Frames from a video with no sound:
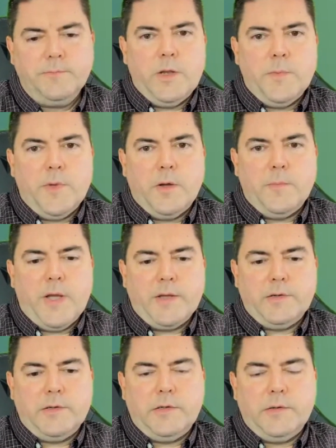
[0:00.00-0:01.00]
An ML
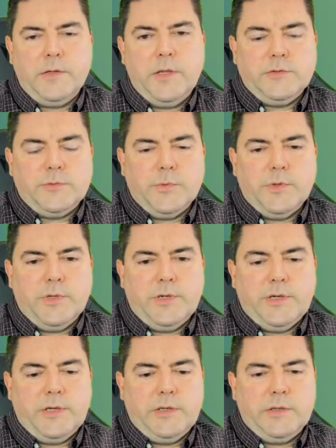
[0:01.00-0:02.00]
model is
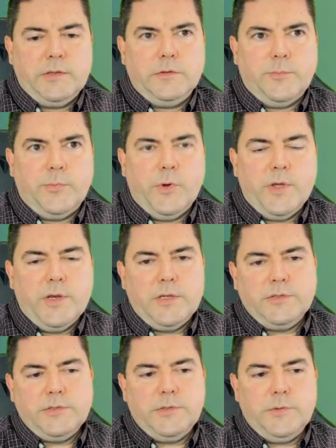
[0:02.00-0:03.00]
really deployed
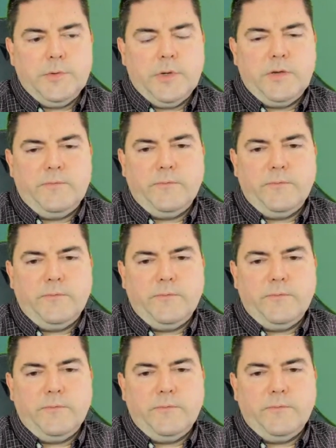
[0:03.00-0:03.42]
into a